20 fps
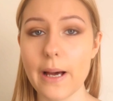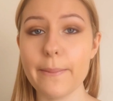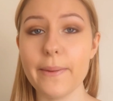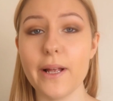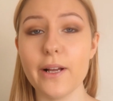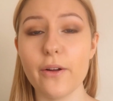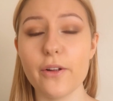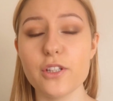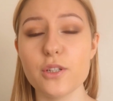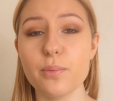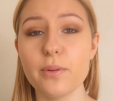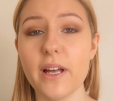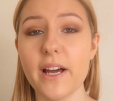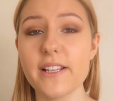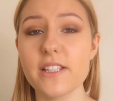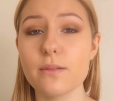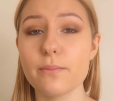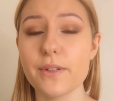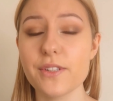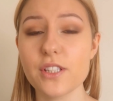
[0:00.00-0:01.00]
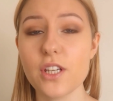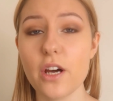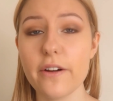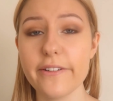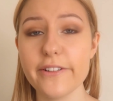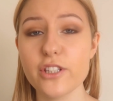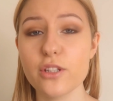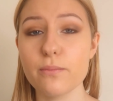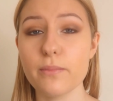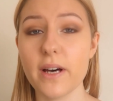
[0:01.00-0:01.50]
I'm now going to apply some
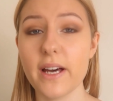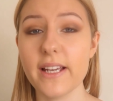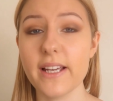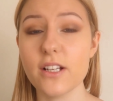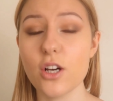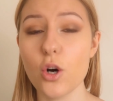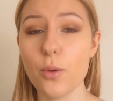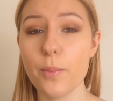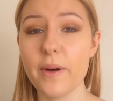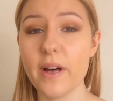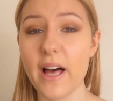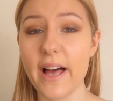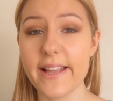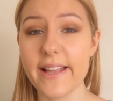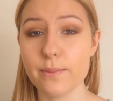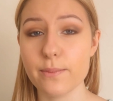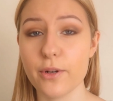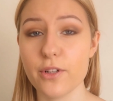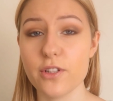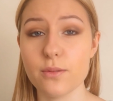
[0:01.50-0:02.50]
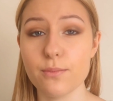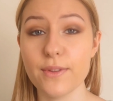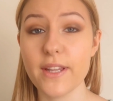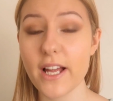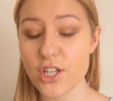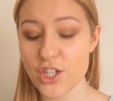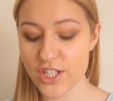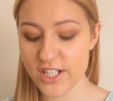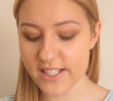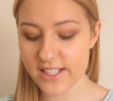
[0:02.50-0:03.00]
mascara to my upper and bottom
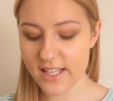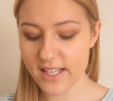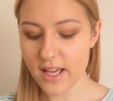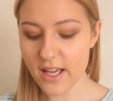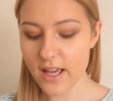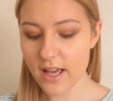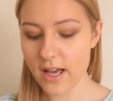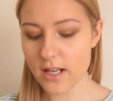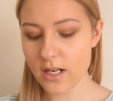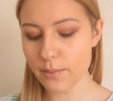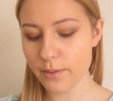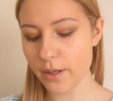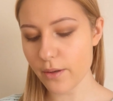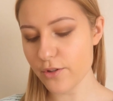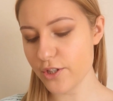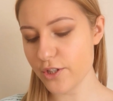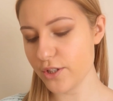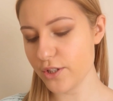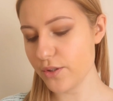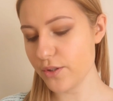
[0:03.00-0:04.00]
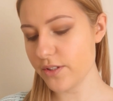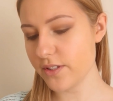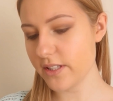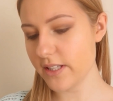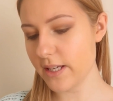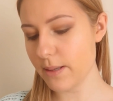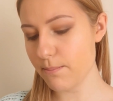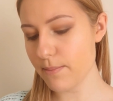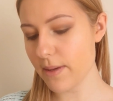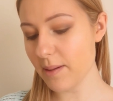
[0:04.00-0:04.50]
lashes, and I'm going to use
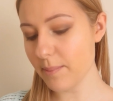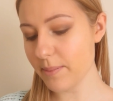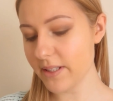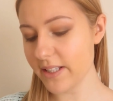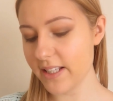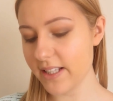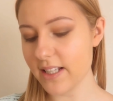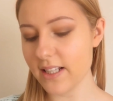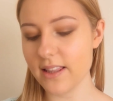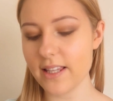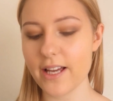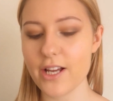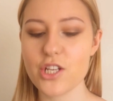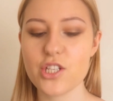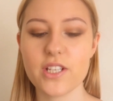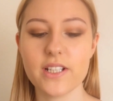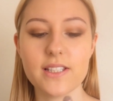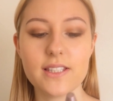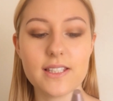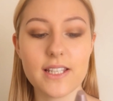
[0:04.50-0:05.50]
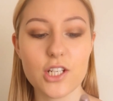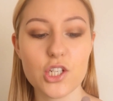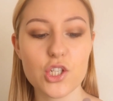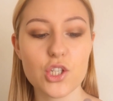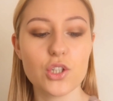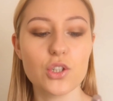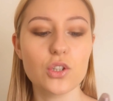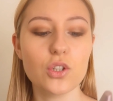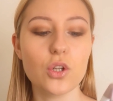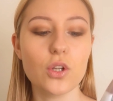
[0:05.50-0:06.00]
the Maybelline Lash
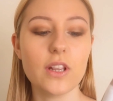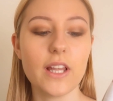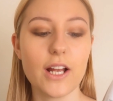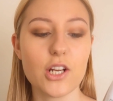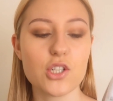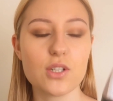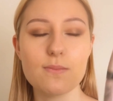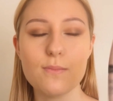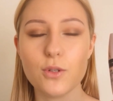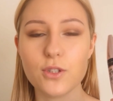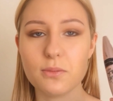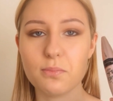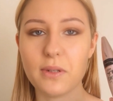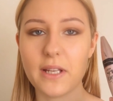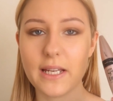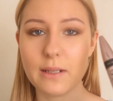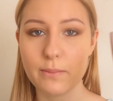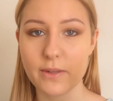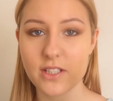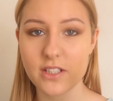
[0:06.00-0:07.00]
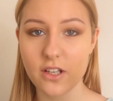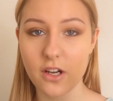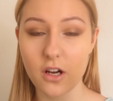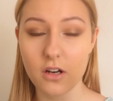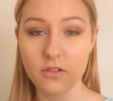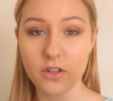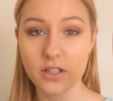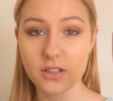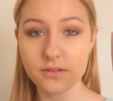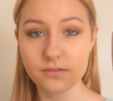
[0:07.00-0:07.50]
Sensational Lash Multiplying
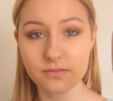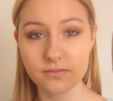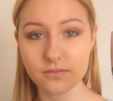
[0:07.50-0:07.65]
Mascara.